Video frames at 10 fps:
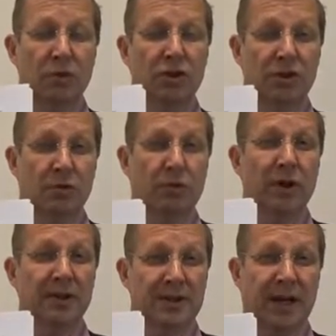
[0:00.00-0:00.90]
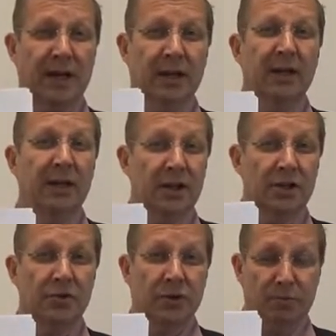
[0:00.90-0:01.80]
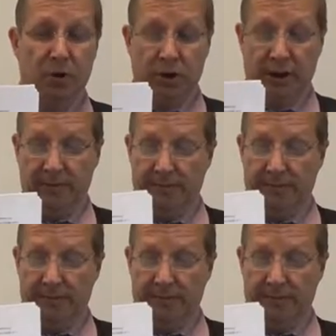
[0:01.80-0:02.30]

which is a real estate industry body.